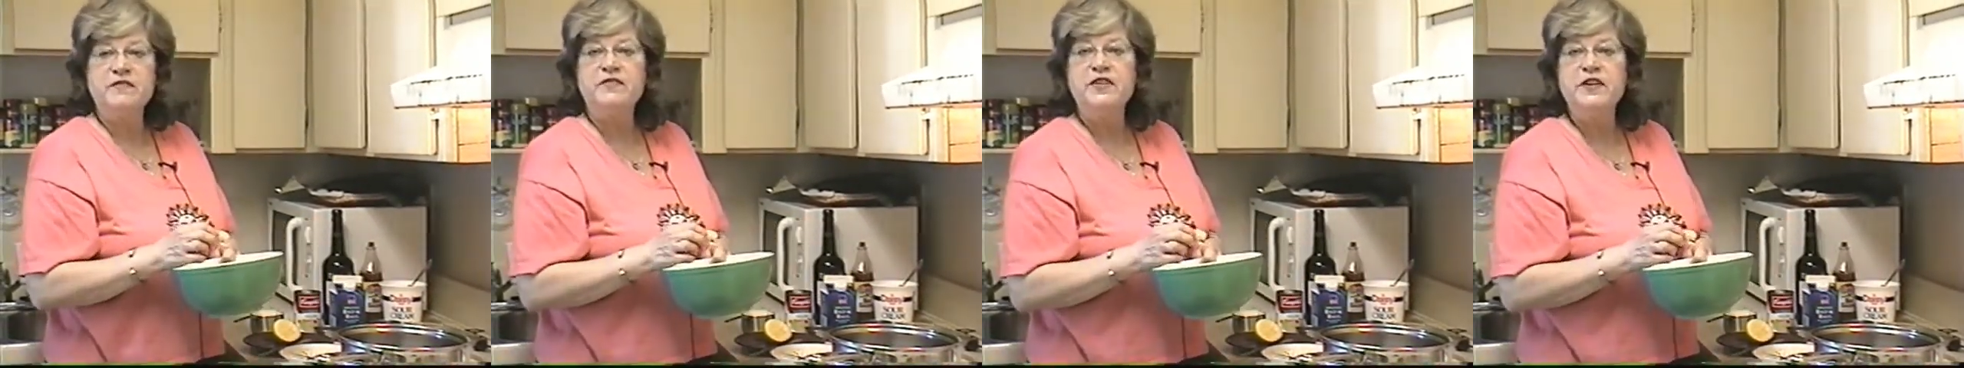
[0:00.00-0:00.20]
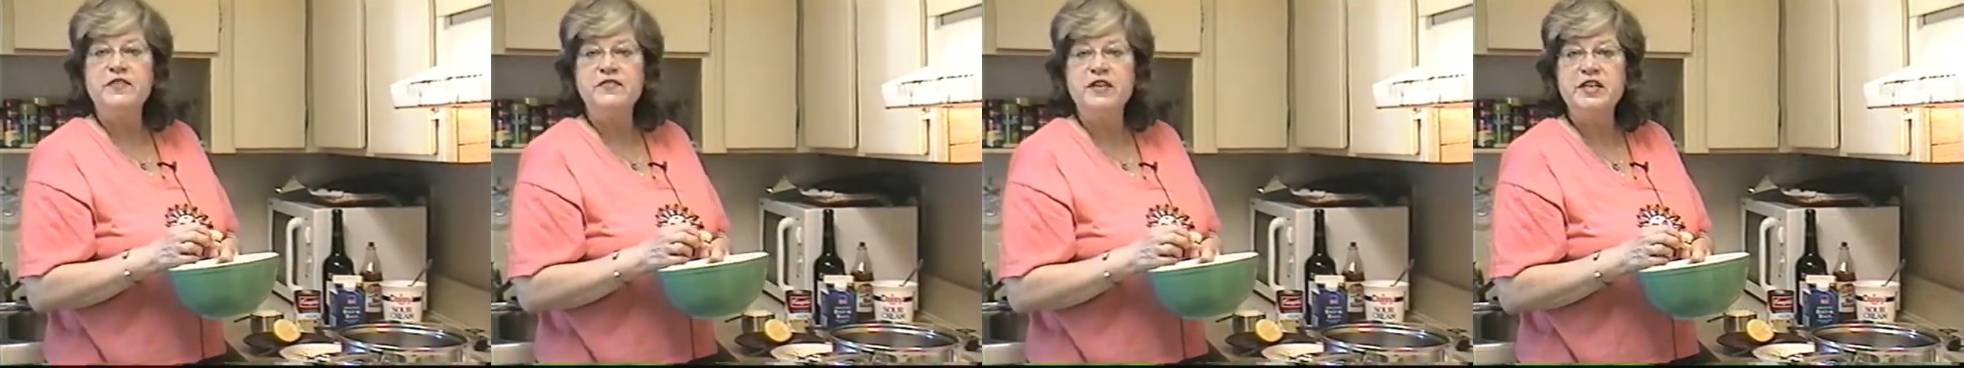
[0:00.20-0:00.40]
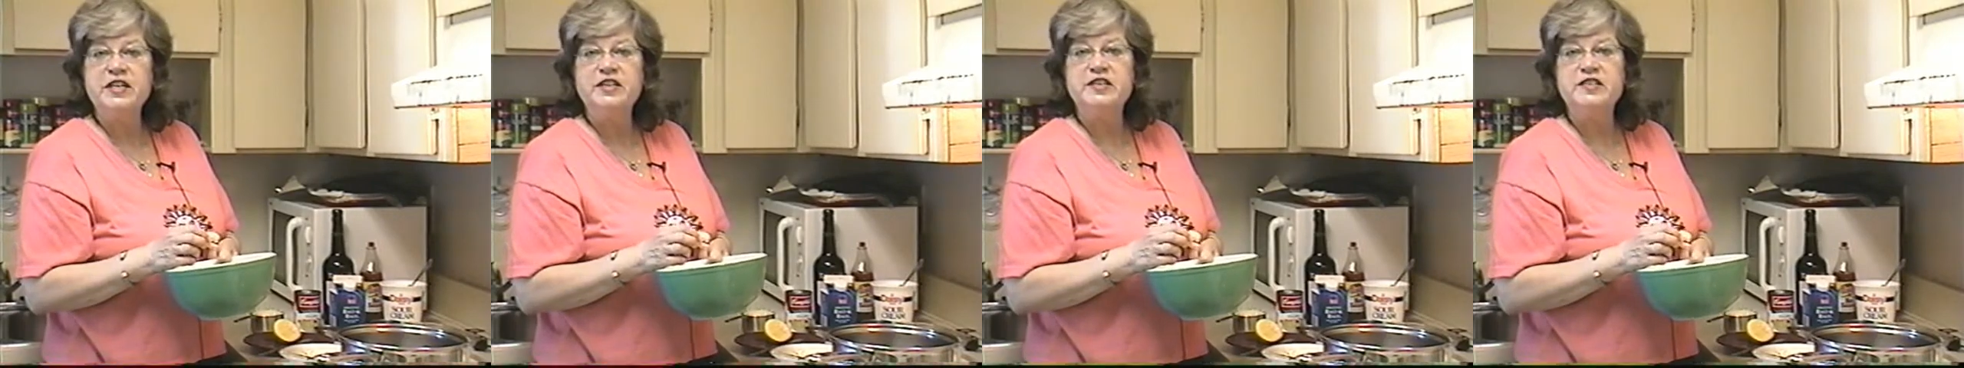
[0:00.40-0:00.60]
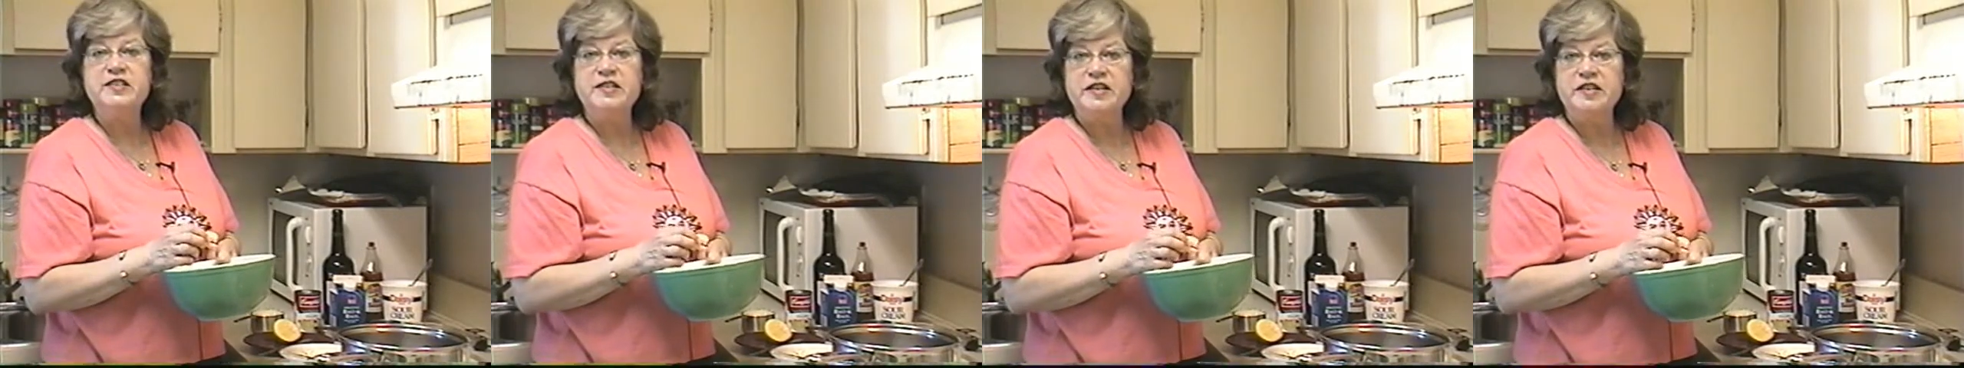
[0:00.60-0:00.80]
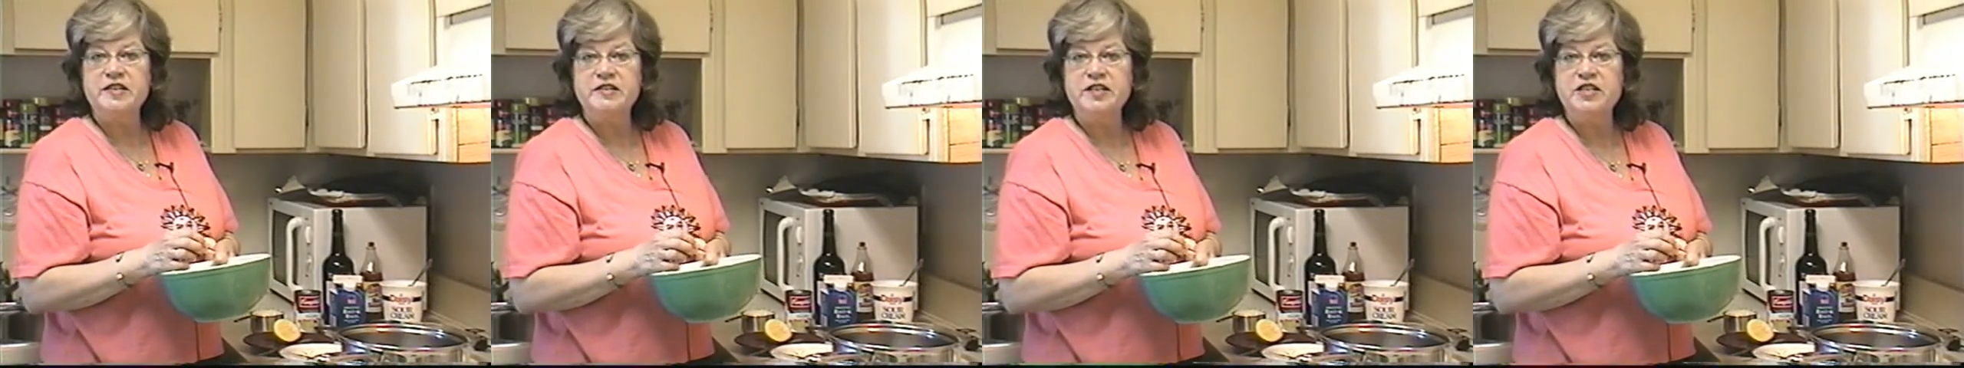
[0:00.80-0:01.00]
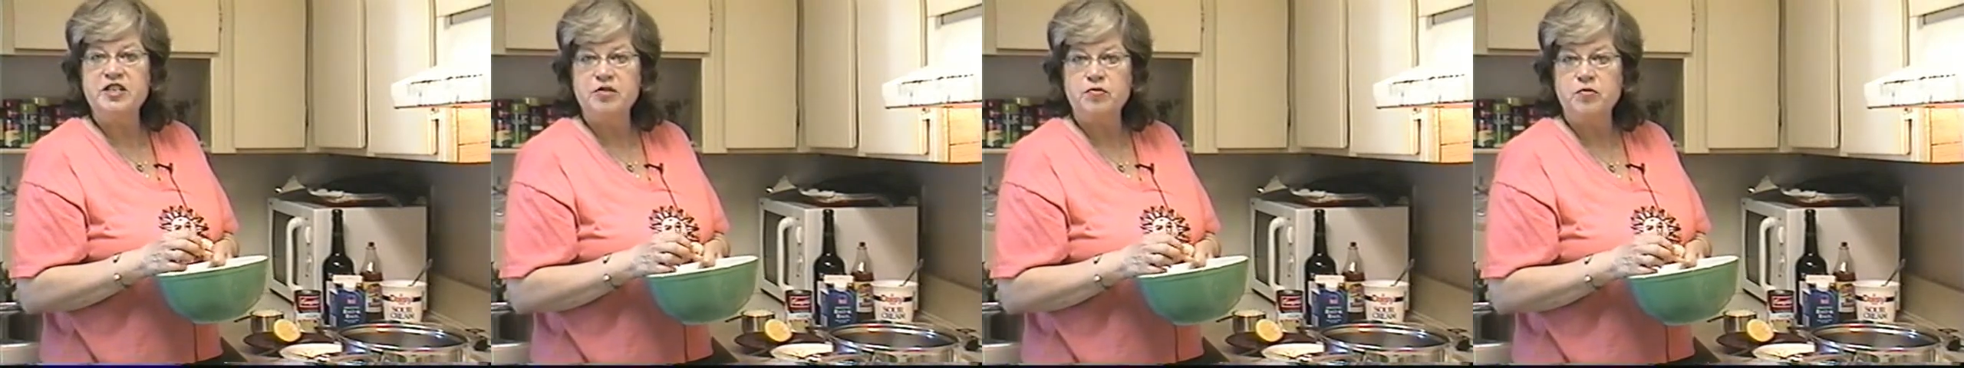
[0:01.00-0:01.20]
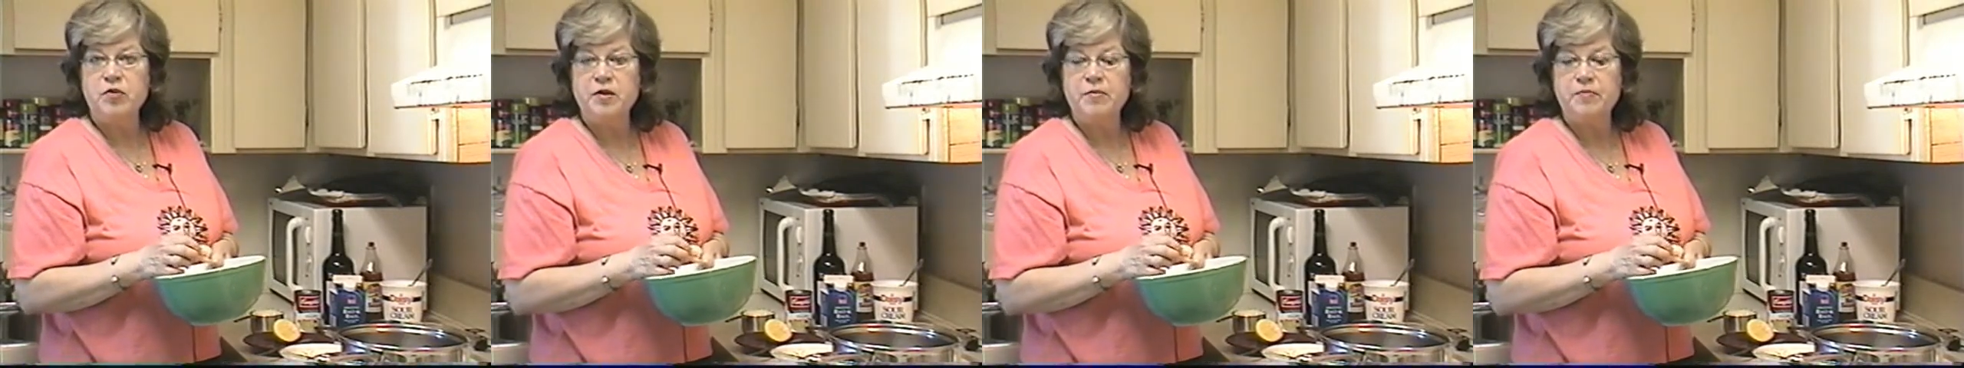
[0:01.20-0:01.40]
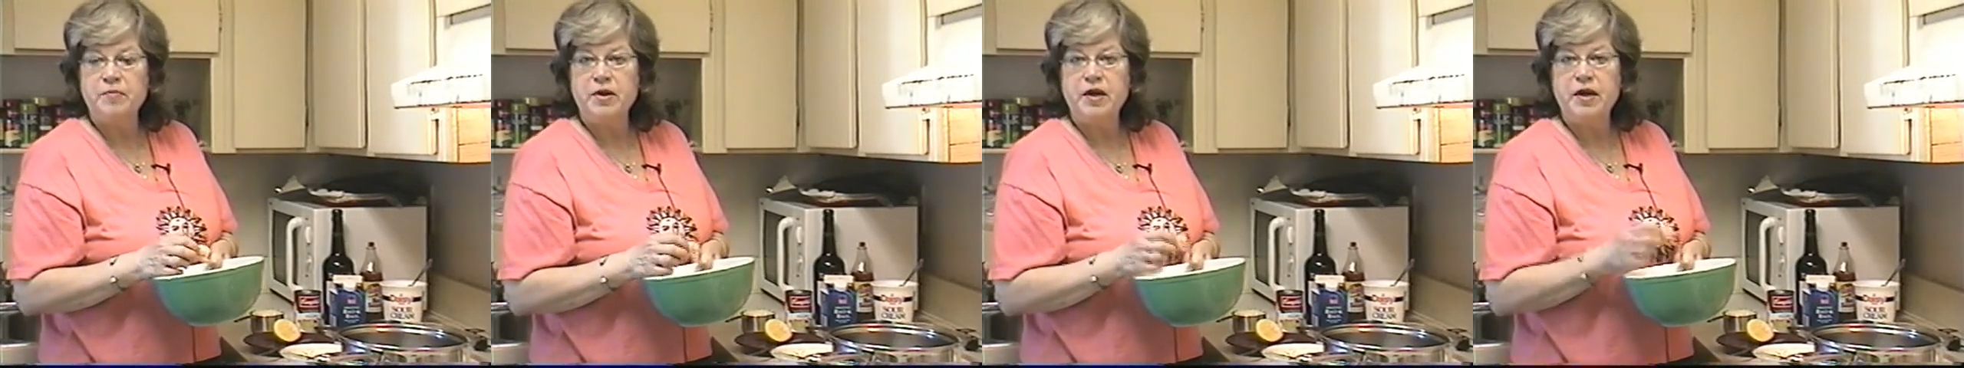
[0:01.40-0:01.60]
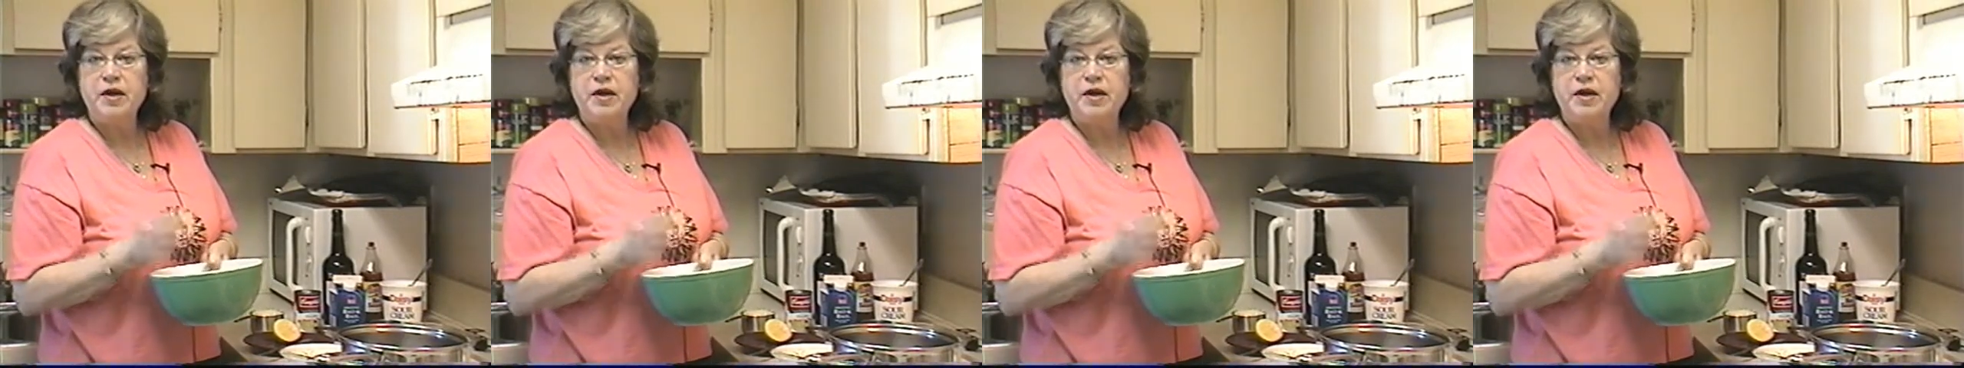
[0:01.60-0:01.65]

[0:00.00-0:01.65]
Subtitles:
50 to 60 shrimp